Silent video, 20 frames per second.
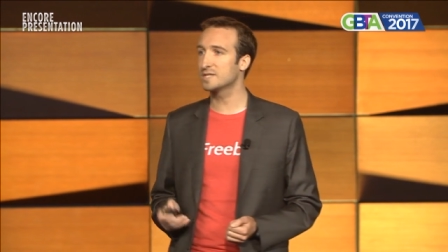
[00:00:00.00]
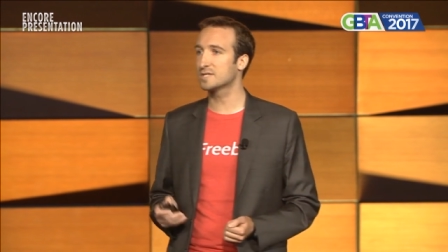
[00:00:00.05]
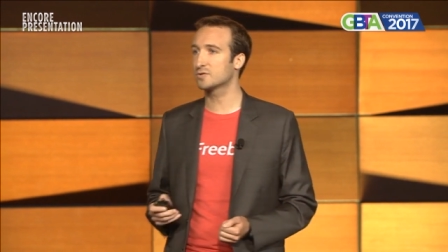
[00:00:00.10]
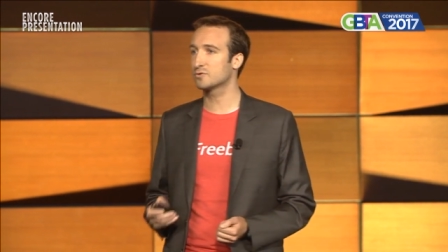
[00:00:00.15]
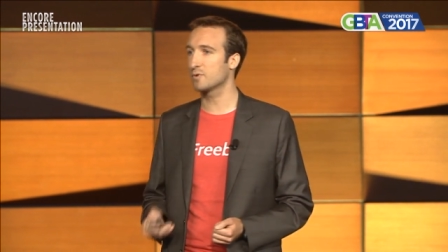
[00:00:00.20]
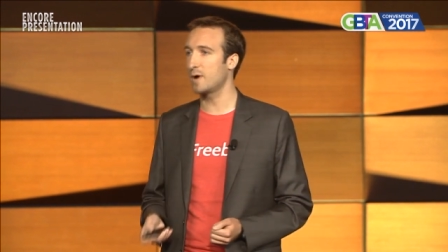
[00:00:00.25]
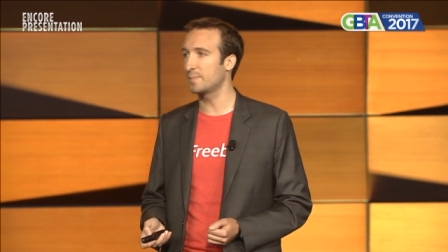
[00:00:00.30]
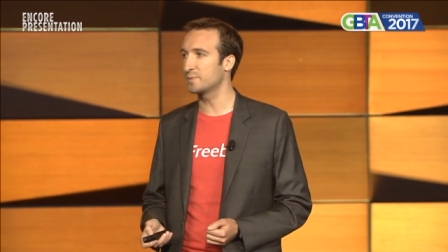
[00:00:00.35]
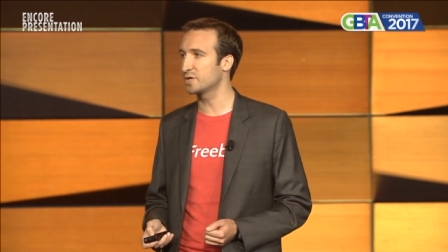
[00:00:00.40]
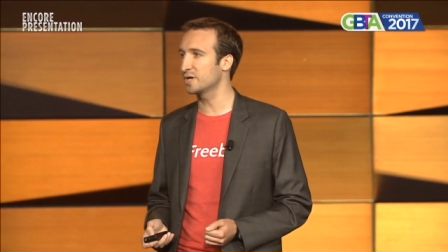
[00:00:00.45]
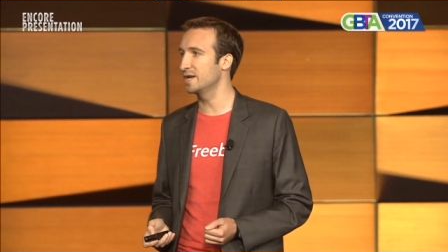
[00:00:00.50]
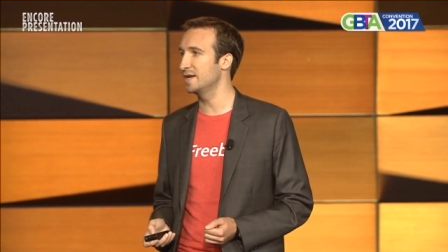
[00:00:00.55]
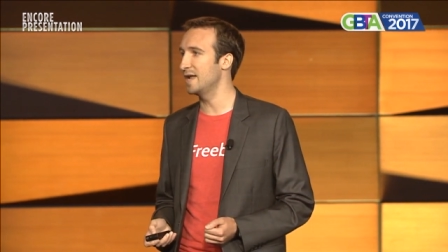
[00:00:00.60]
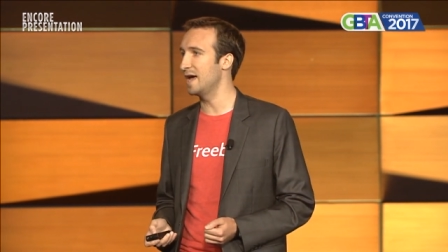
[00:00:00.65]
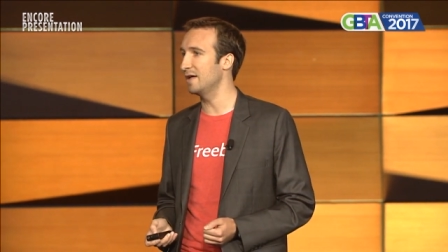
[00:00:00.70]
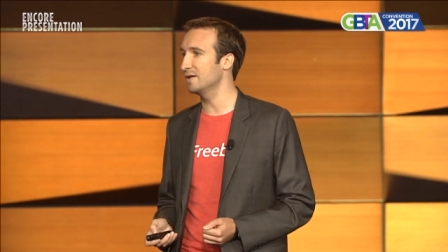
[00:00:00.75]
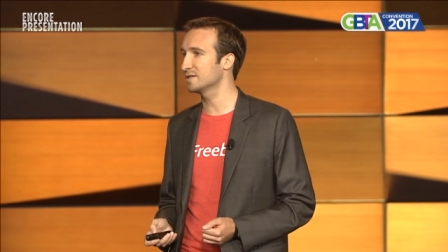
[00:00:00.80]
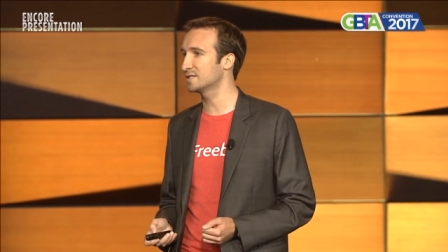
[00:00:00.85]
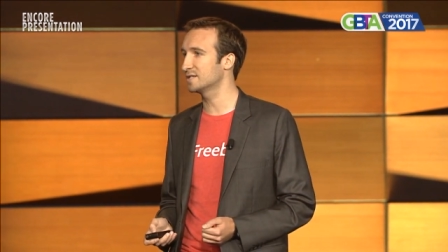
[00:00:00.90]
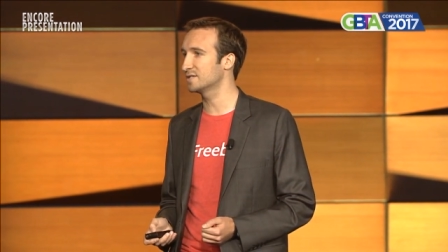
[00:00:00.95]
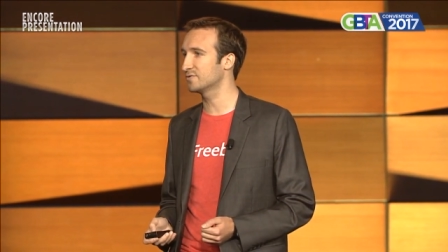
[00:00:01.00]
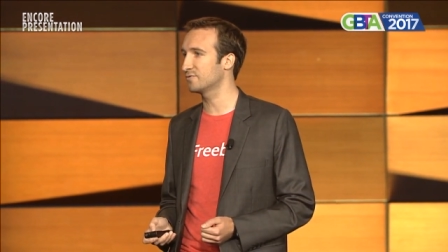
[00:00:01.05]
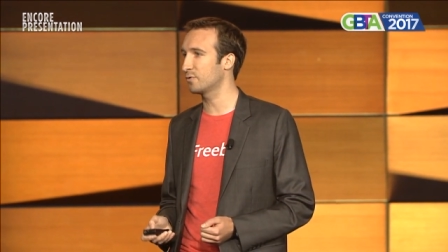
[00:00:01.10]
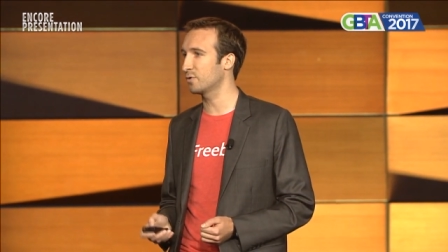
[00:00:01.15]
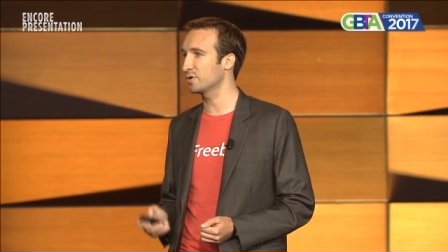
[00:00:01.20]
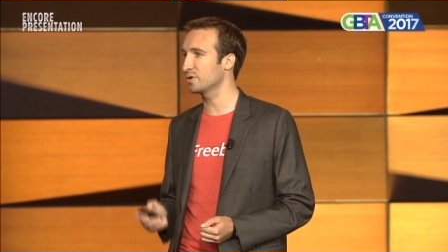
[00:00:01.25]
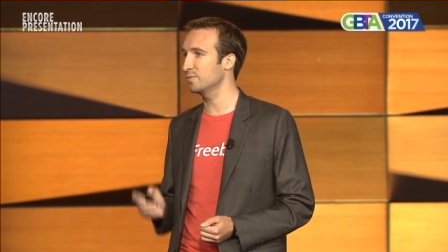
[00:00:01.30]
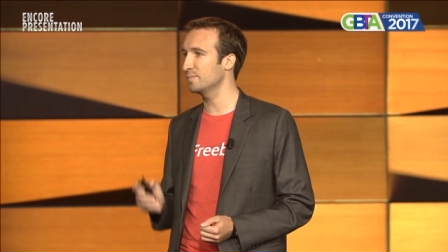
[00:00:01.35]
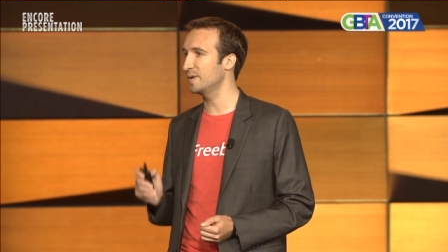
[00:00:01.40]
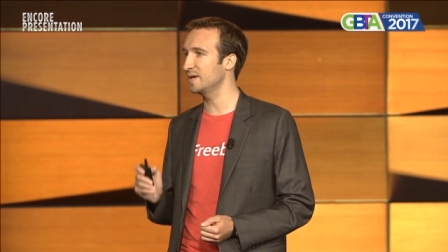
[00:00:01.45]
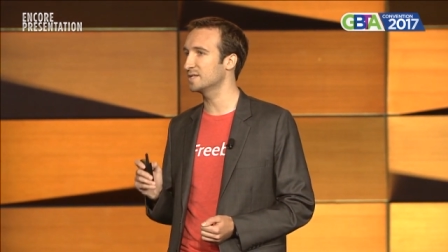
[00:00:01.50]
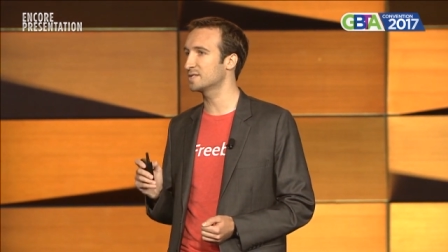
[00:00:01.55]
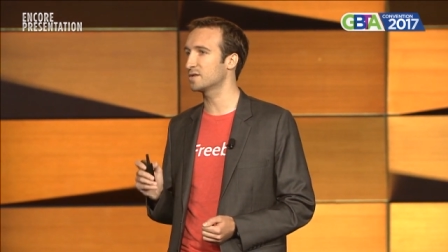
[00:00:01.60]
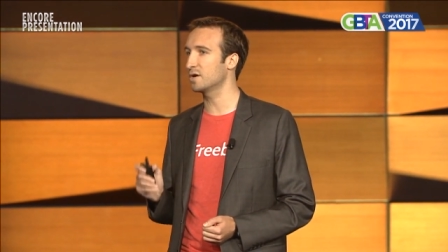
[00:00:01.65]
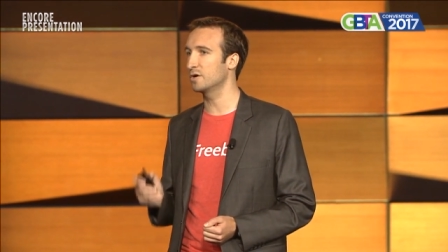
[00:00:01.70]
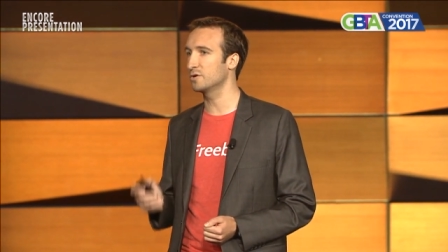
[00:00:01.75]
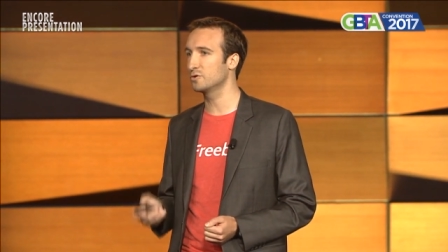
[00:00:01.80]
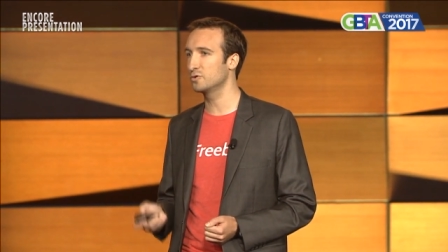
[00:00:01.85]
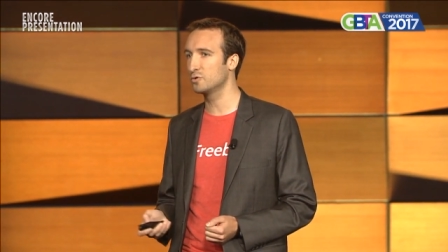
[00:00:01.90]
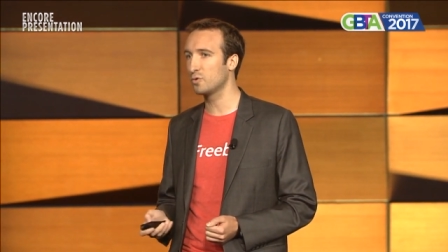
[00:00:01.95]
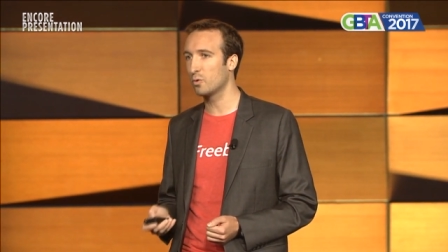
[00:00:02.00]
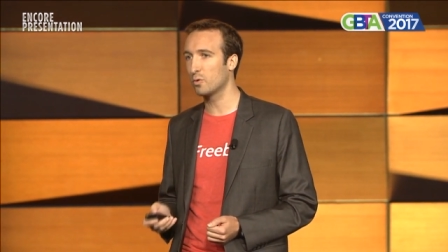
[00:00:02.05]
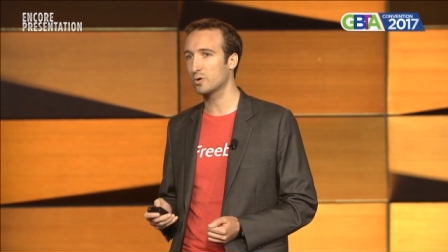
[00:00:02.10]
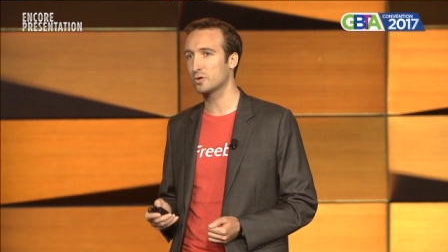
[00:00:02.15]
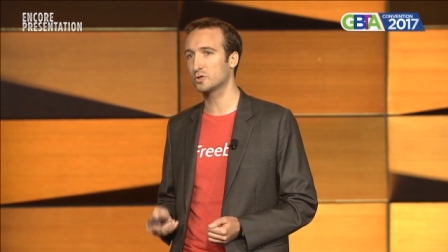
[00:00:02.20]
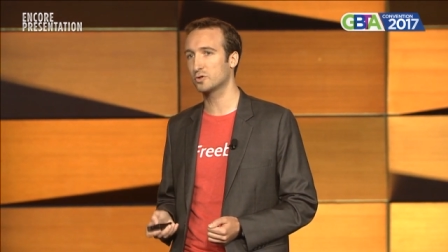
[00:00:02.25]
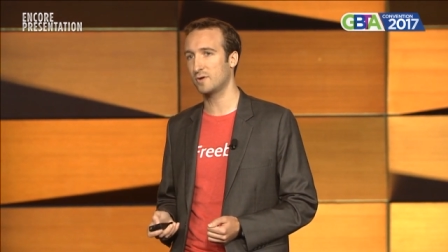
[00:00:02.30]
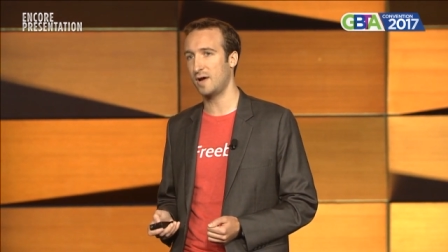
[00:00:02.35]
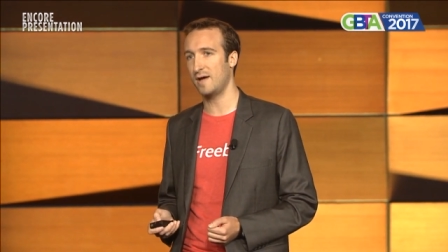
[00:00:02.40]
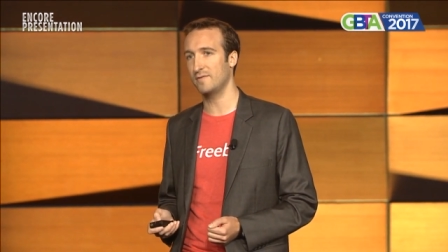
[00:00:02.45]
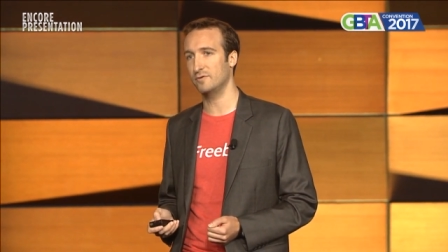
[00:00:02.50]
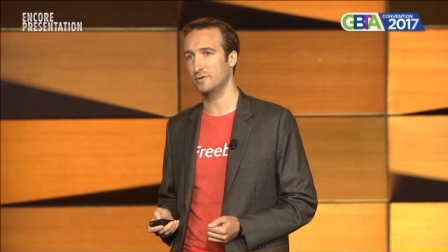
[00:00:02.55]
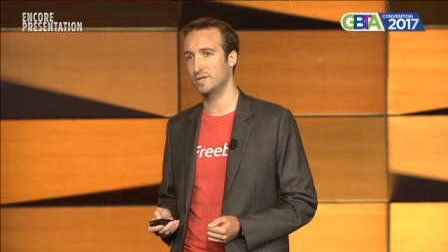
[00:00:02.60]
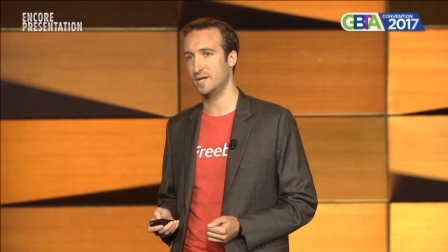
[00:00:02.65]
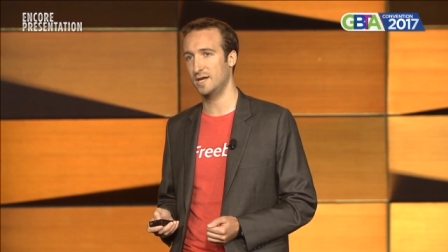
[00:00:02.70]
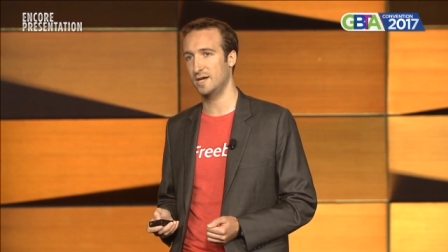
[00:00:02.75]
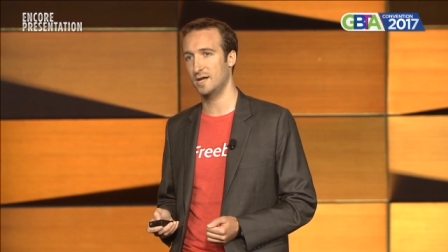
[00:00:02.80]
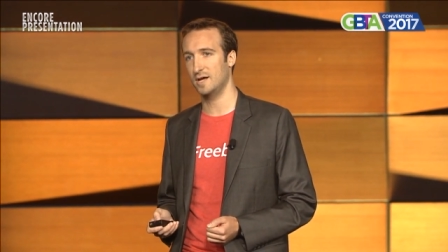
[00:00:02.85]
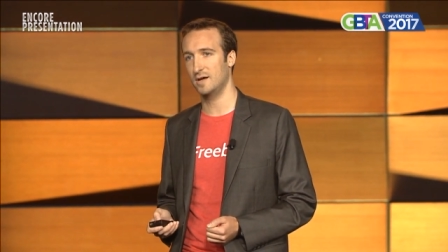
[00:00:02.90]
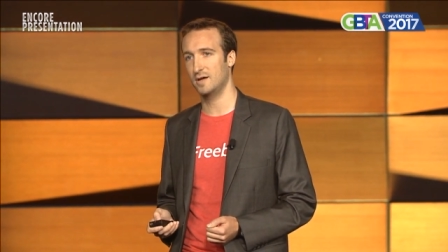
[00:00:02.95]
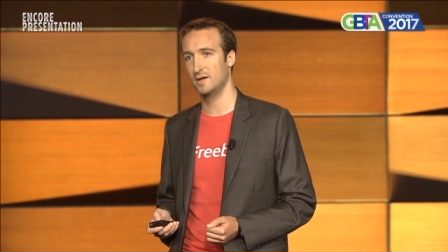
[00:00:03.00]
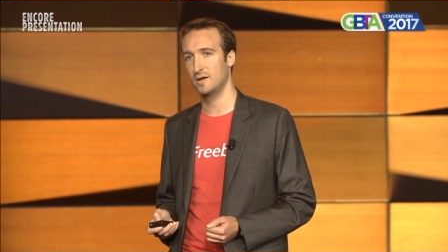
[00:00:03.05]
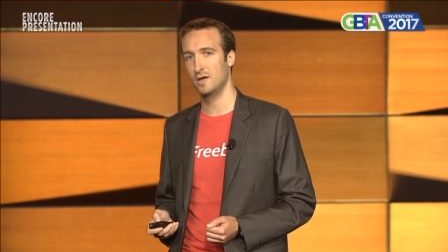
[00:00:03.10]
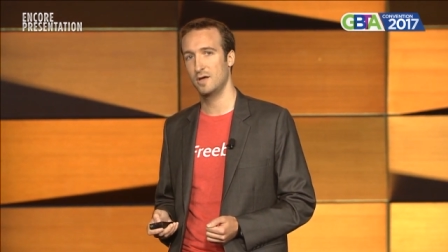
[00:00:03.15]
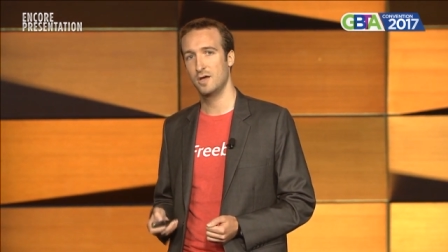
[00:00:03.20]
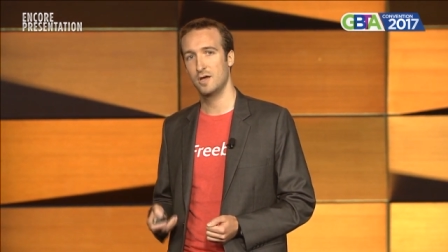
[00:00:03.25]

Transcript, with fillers: disruption analysis for you based on your travel data